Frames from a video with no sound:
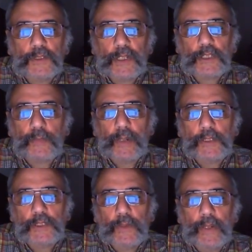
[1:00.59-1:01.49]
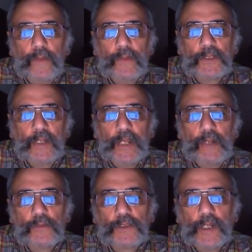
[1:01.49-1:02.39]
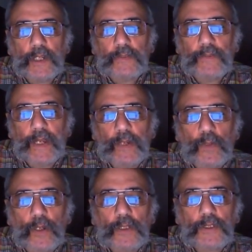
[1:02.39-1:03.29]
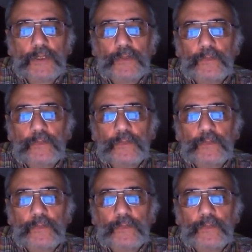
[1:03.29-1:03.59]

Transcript: and explain to you how this legal sleight of hand works.